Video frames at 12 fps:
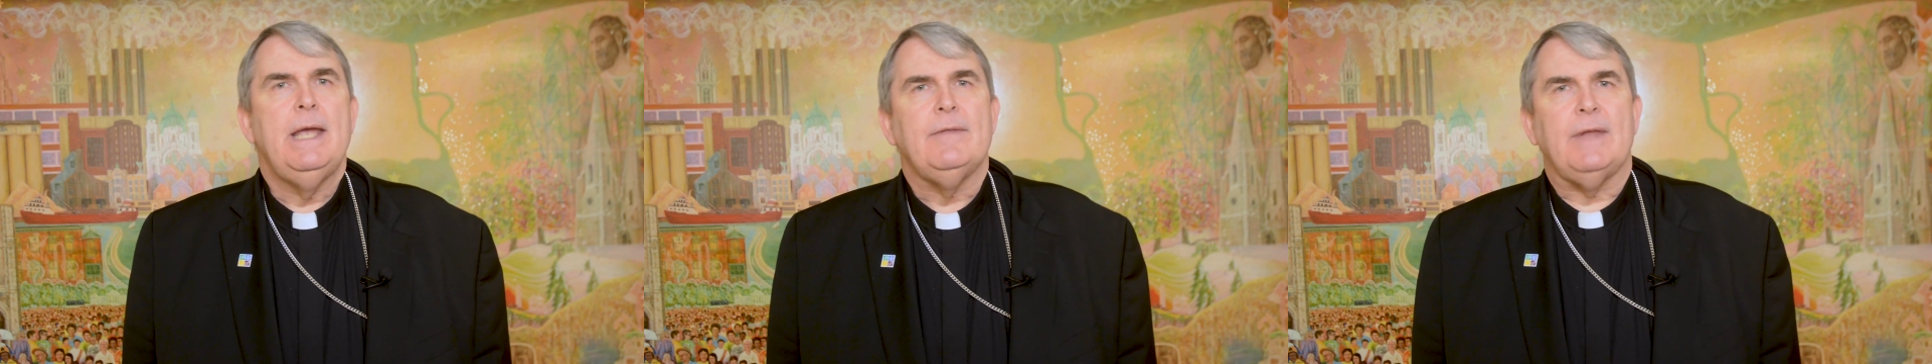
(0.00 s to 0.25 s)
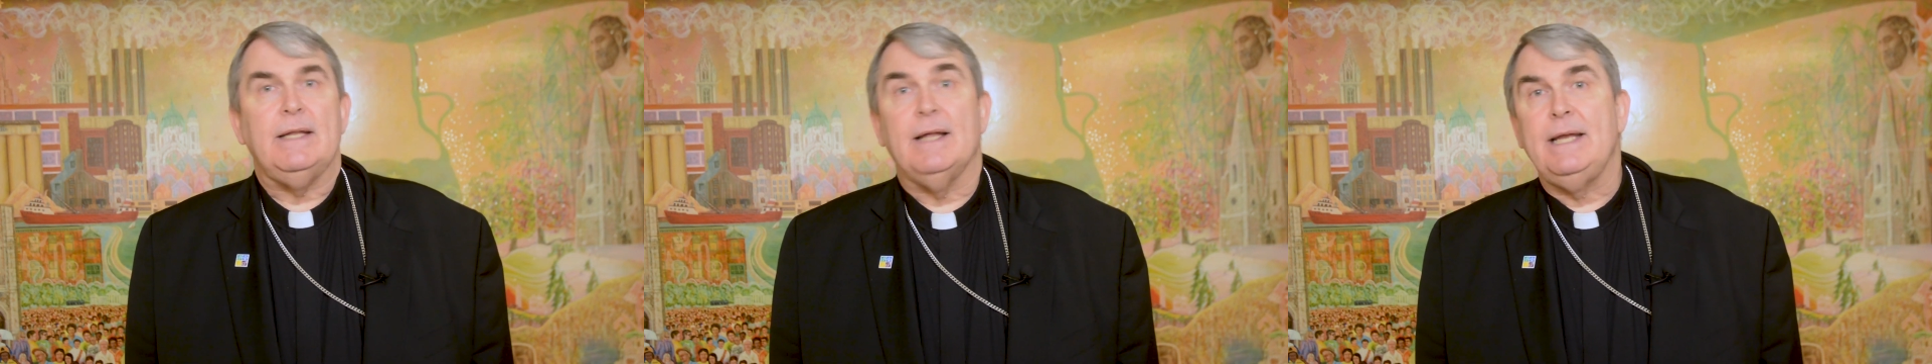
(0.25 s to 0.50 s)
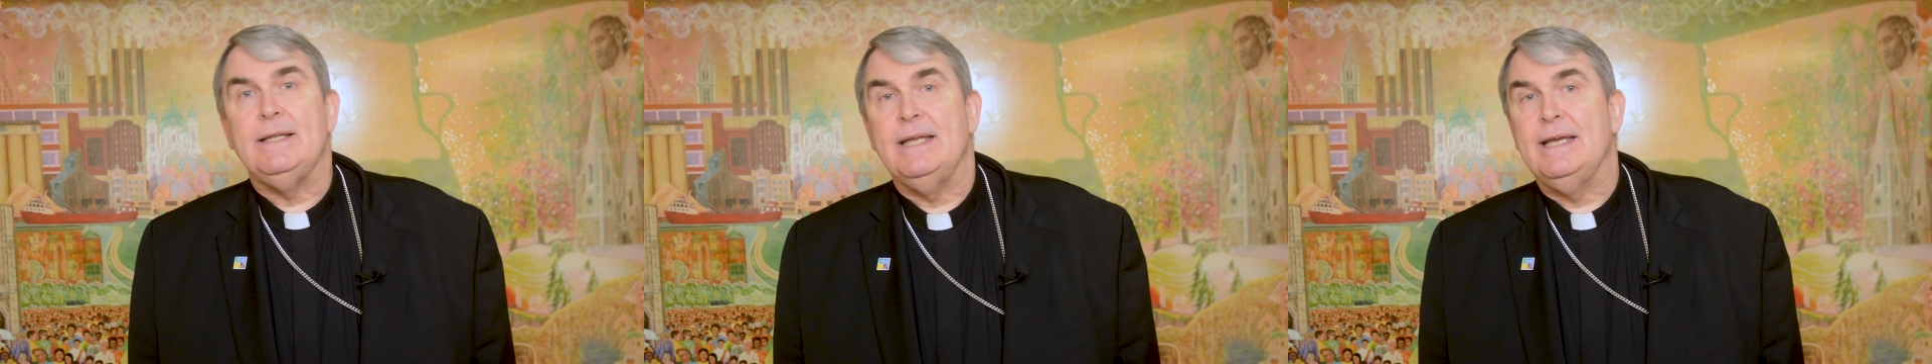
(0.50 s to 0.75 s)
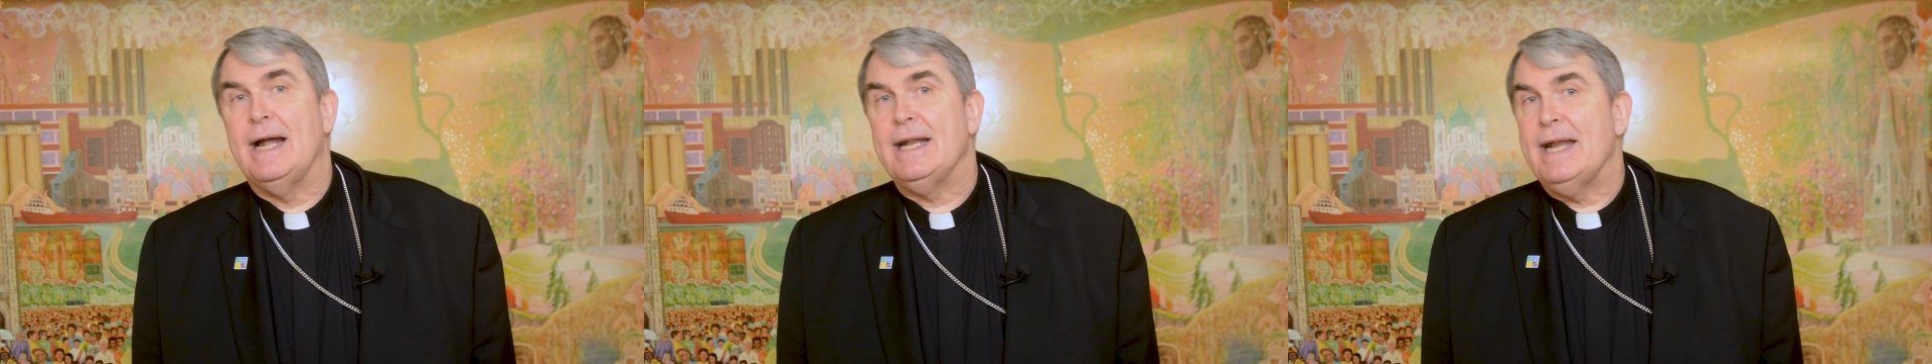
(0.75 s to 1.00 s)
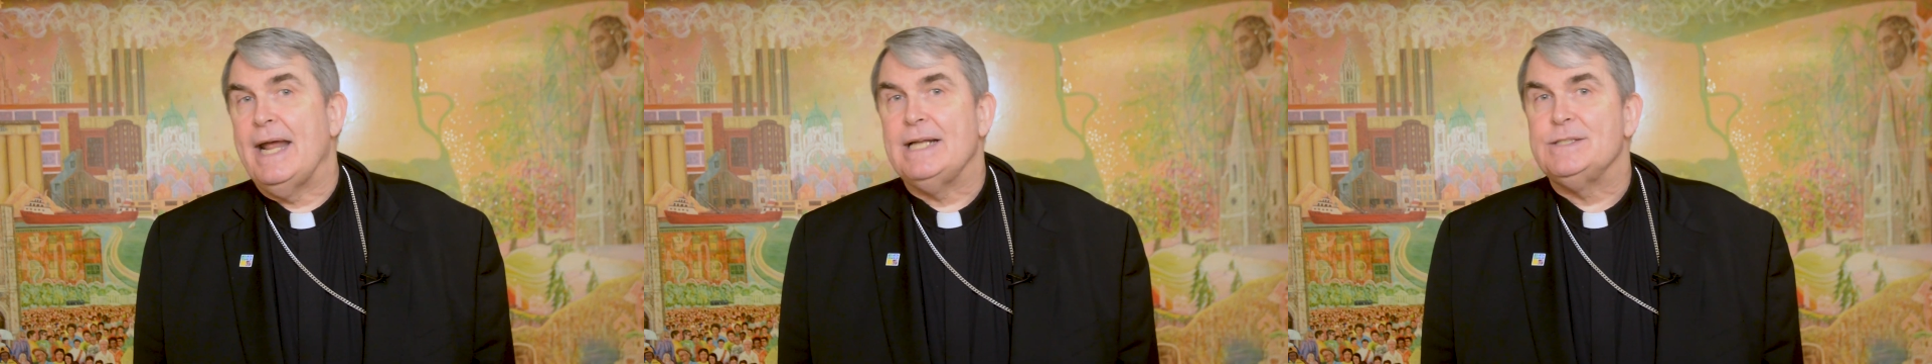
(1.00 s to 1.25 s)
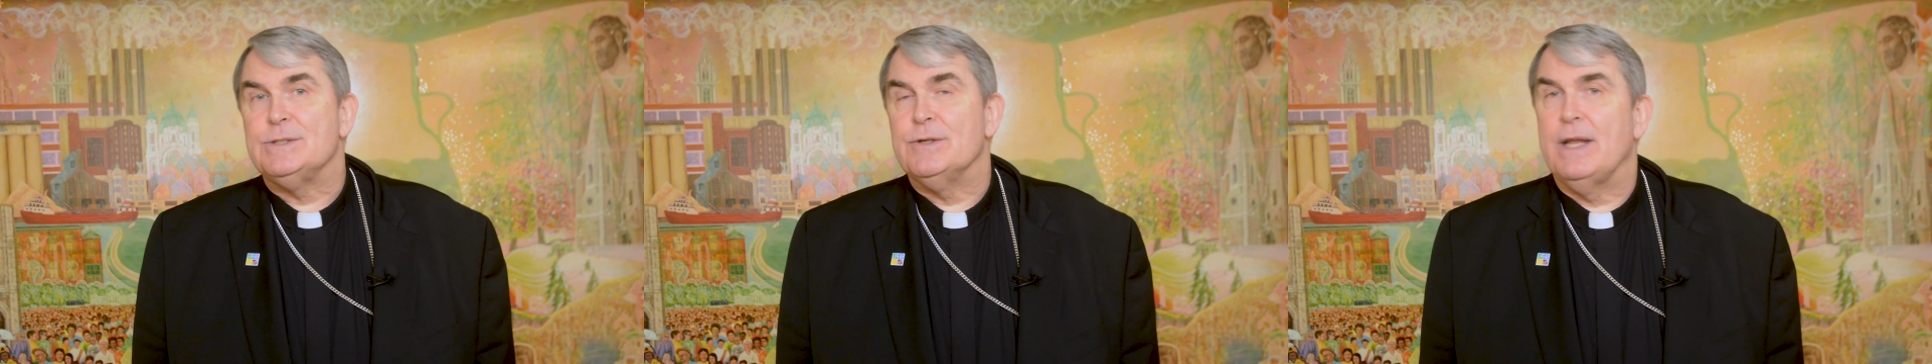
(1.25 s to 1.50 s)
They likely got an
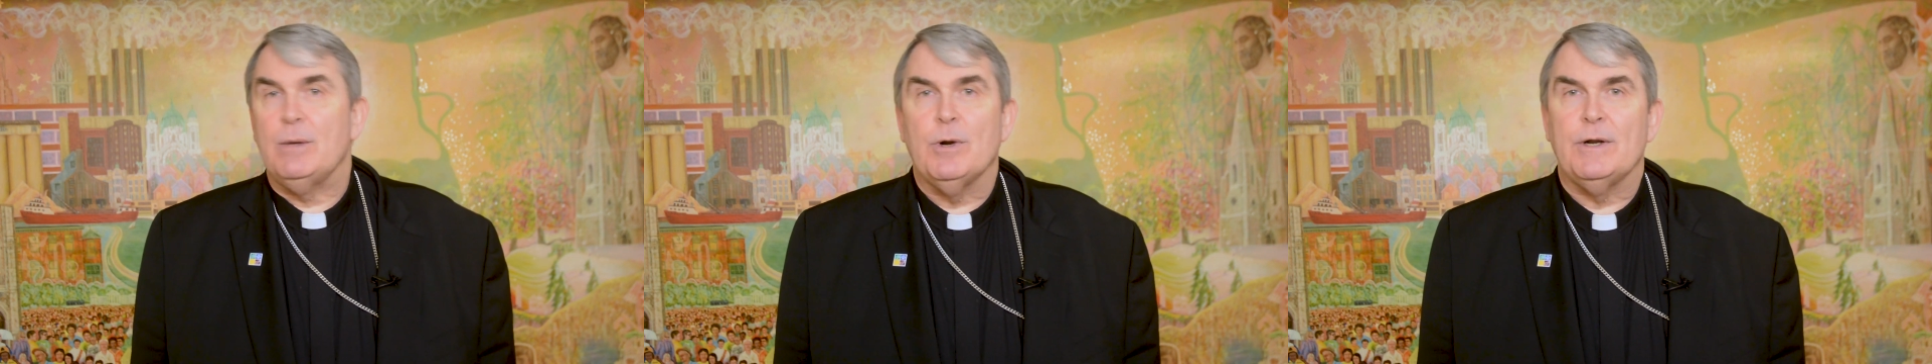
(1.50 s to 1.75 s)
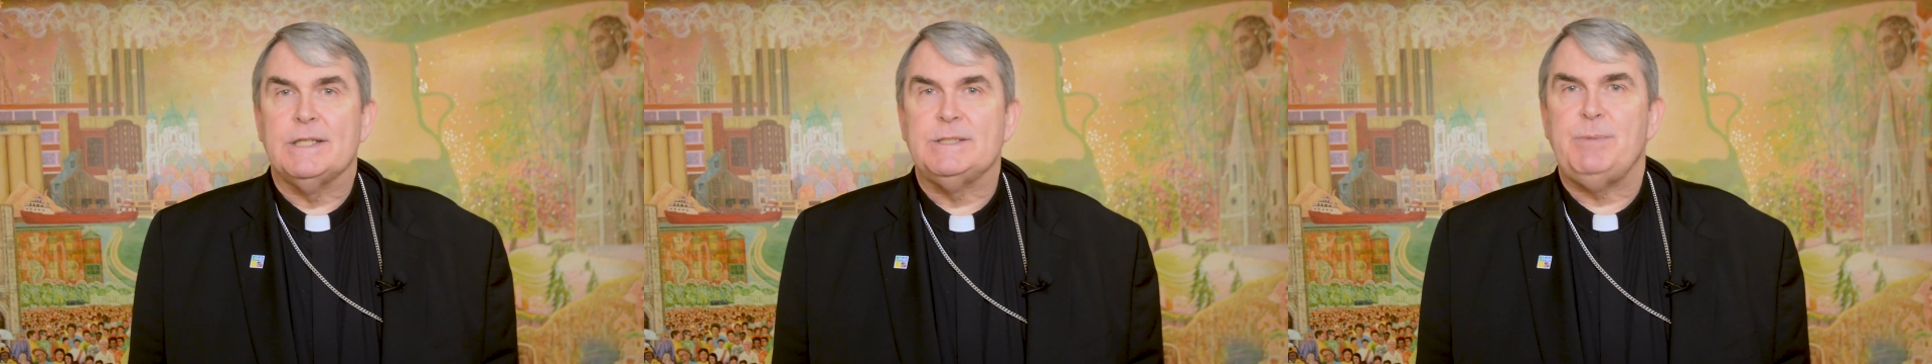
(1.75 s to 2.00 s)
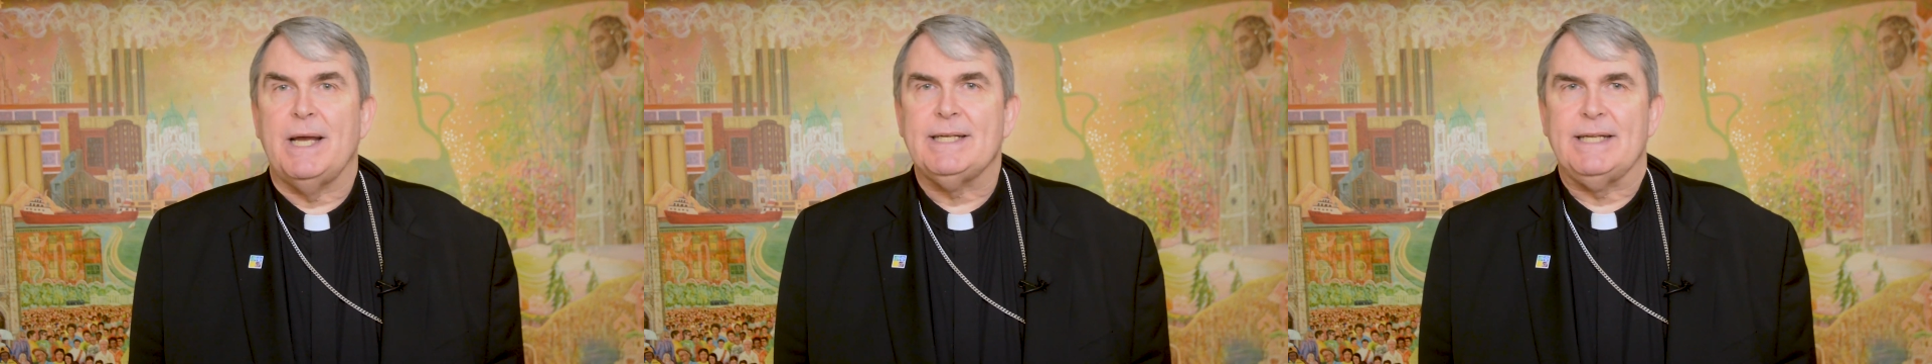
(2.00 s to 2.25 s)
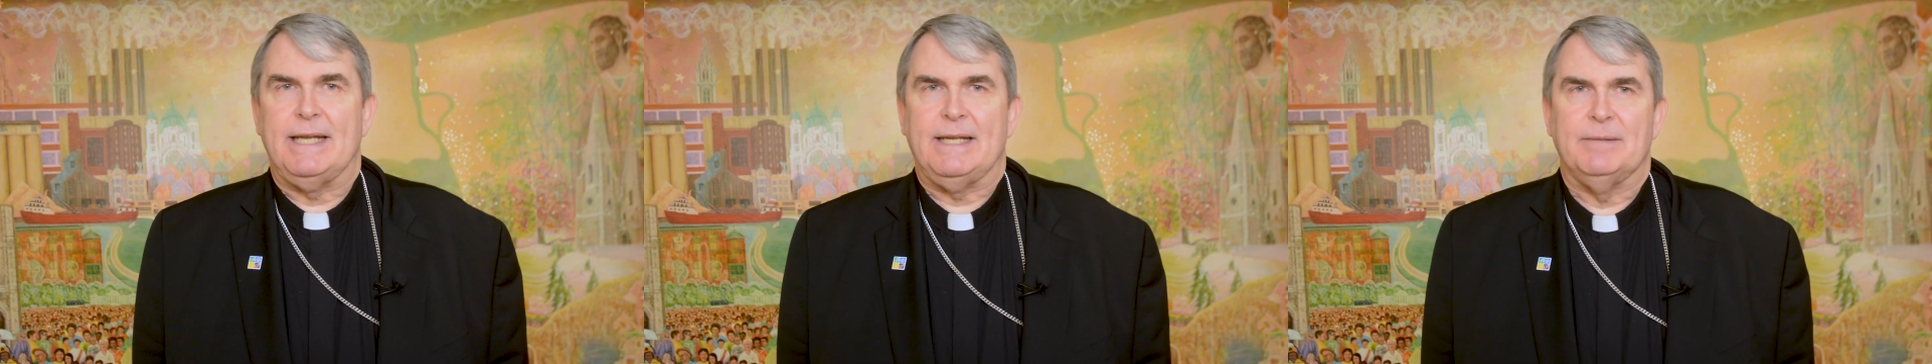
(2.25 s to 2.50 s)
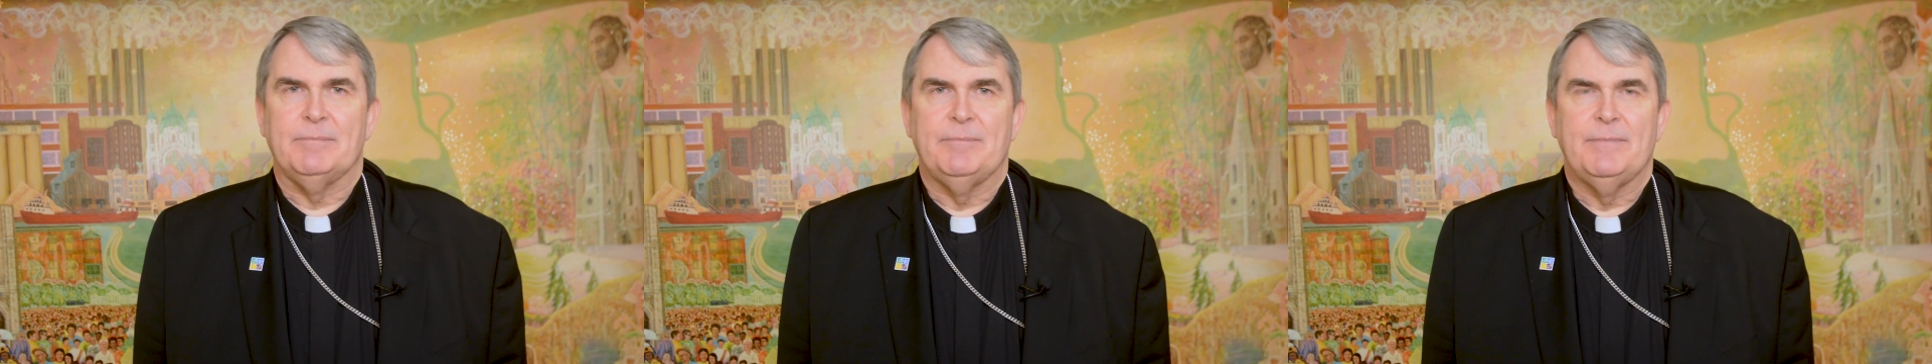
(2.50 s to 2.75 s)
answer they weren't expecting.